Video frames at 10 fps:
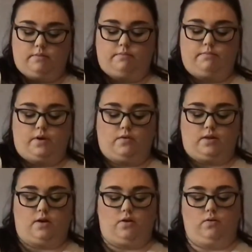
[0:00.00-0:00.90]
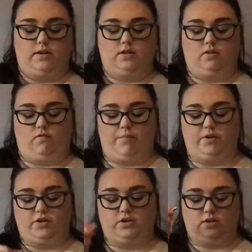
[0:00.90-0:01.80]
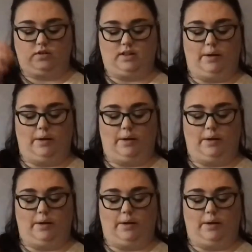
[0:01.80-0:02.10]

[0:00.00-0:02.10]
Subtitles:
Poke that hole into the rubber just so that that